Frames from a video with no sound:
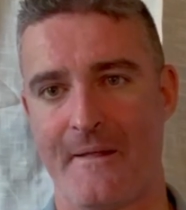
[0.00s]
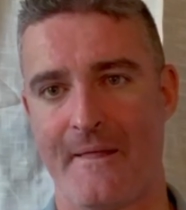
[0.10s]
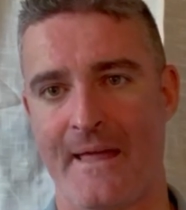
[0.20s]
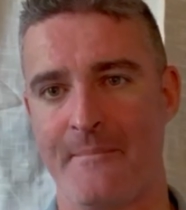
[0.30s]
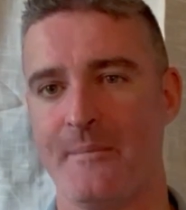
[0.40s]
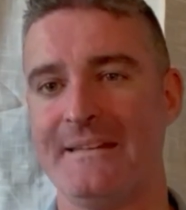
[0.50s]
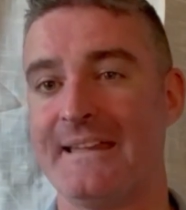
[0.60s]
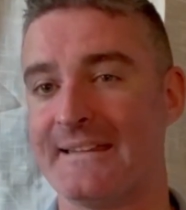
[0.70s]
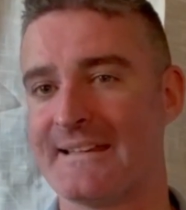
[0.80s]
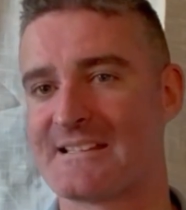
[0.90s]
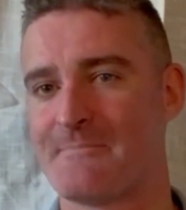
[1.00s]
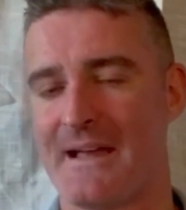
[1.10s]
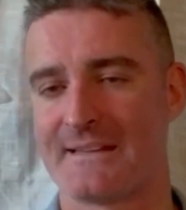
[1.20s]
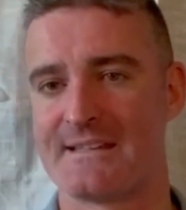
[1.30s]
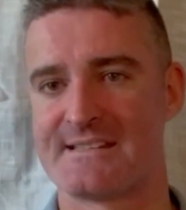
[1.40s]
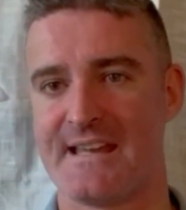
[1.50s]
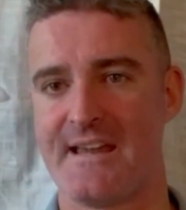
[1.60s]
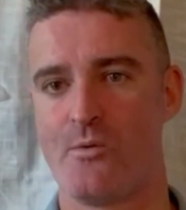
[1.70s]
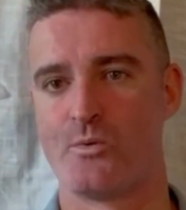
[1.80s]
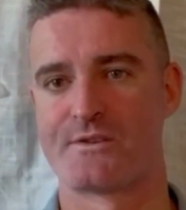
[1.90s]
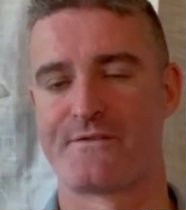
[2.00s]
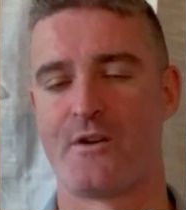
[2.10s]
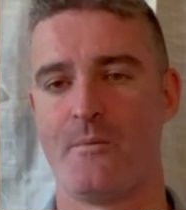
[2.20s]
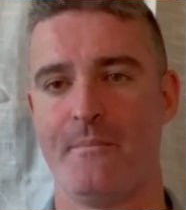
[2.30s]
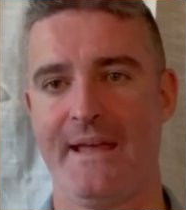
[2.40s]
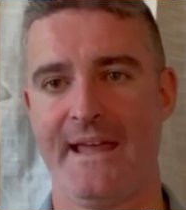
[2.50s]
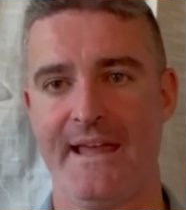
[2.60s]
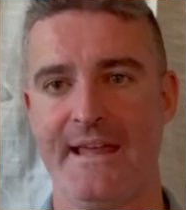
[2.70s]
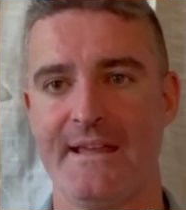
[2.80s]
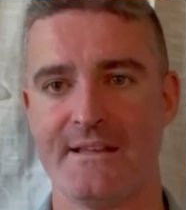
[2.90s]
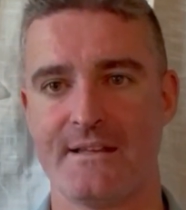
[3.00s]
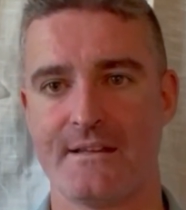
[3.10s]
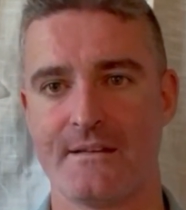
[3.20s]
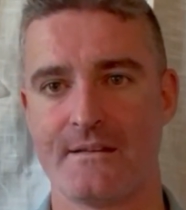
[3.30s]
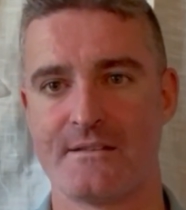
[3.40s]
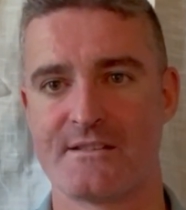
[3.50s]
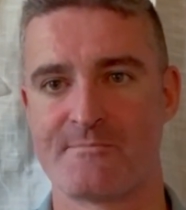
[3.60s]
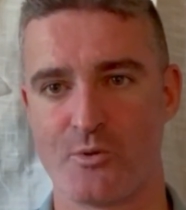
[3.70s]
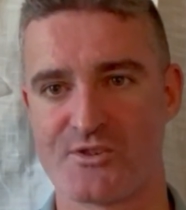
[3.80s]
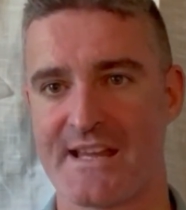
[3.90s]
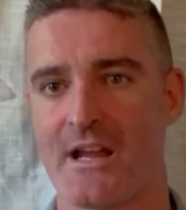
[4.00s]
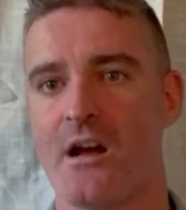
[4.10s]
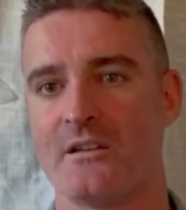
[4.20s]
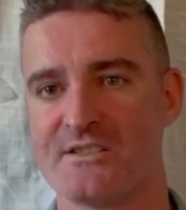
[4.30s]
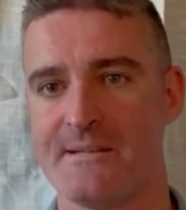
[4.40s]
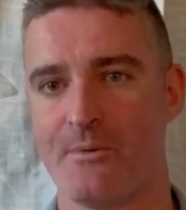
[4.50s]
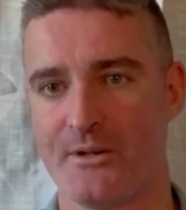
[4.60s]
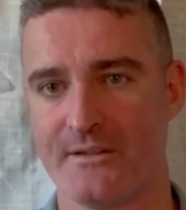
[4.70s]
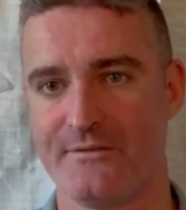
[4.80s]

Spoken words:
I maybe didn't expect to see was from a sports psychology point of